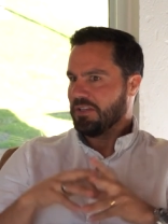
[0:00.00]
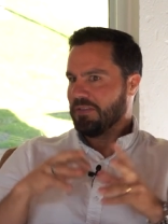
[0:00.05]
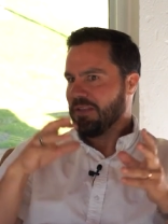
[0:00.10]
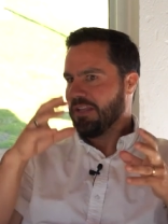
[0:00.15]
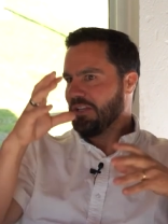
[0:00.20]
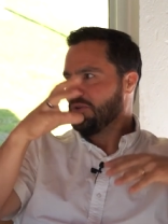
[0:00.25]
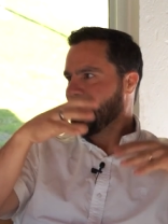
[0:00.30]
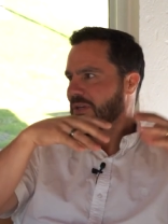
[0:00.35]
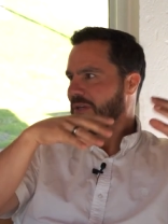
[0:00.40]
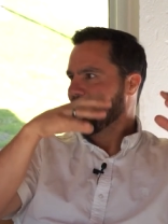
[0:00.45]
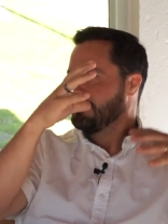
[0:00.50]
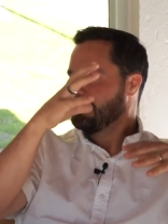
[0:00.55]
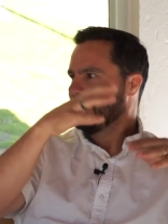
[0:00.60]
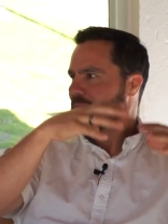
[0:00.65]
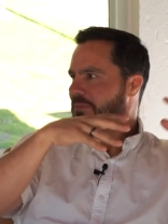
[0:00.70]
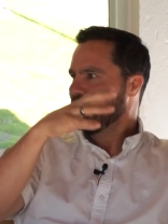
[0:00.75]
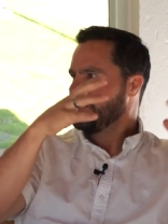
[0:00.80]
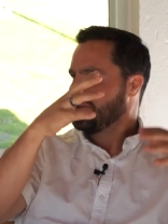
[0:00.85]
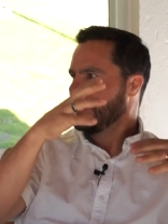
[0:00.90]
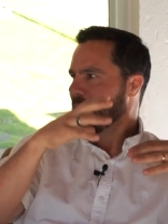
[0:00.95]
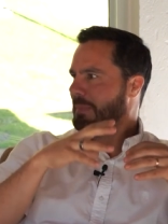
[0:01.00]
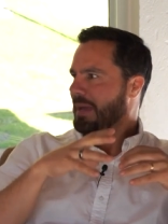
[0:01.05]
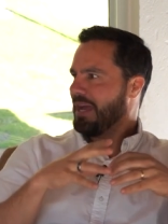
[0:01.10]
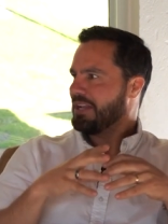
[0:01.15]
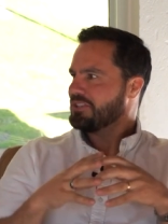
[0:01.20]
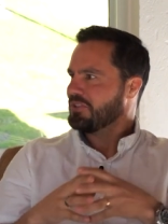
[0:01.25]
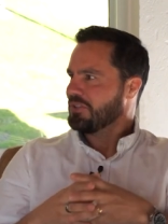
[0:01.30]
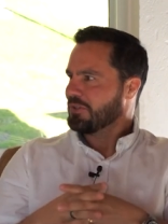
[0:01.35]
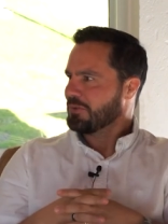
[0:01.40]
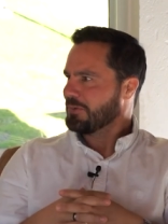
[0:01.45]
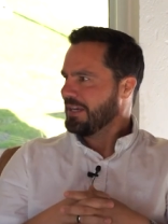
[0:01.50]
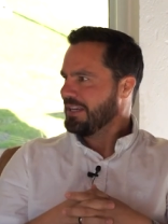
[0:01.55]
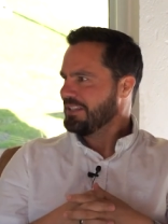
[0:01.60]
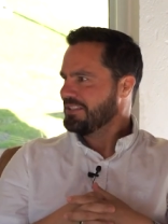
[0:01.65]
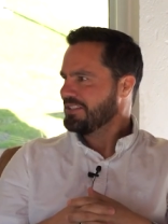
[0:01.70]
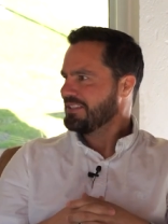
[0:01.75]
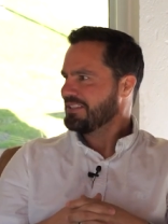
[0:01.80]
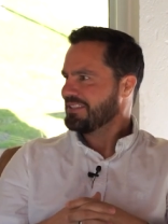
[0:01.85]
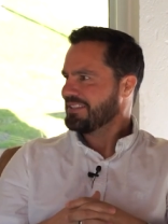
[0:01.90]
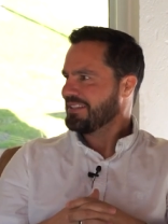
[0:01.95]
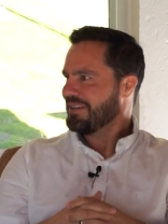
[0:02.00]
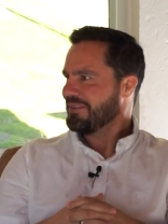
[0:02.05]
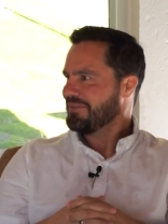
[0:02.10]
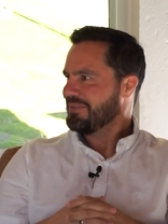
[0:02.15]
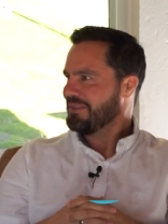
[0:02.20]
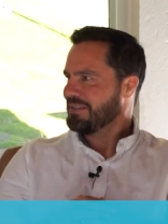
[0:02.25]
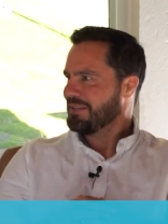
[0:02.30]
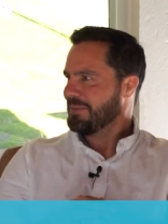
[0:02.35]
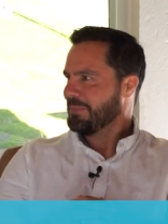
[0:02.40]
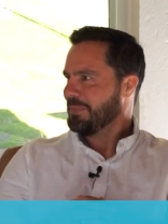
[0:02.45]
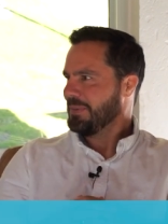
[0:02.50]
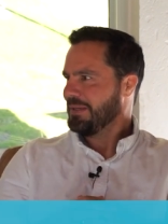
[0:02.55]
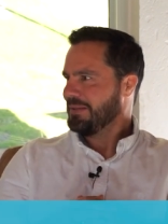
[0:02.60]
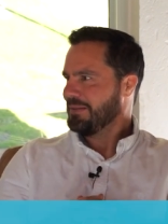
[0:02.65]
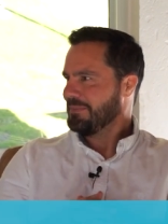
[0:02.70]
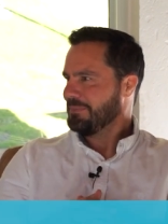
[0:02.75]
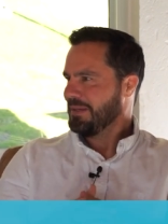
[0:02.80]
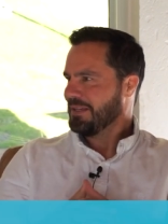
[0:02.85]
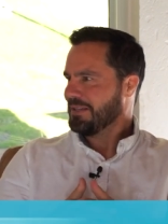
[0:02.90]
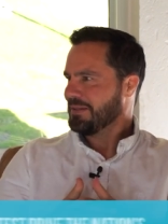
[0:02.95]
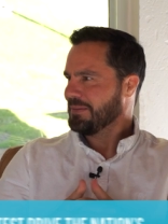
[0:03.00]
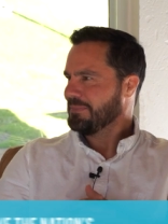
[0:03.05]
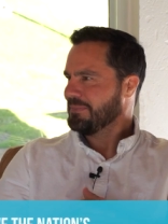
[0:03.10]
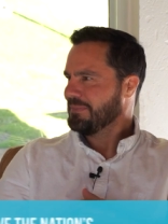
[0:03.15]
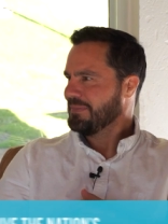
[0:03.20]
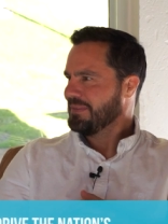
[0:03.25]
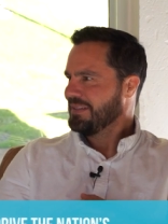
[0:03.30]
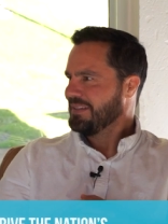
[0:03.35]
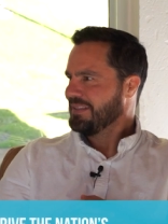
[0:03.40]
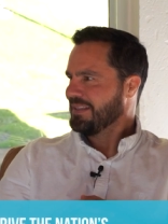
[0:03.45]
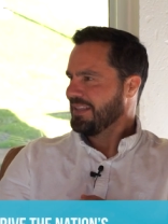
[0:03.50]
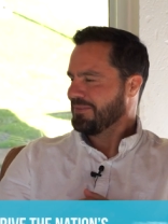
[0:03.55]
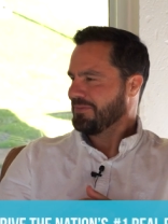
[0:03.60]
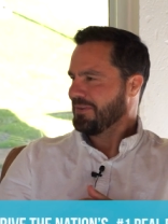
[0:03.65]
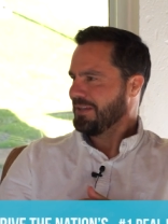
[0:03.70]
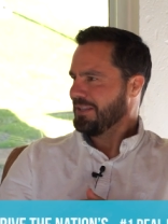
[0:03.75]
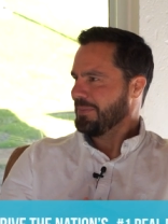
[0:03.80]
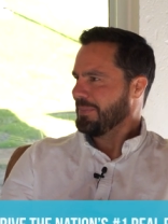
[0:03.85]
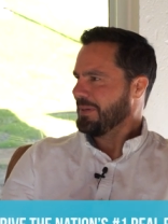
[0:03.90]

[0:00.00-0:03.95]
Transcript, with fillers: and then you can you can match their rates and stuff and compete, make them like find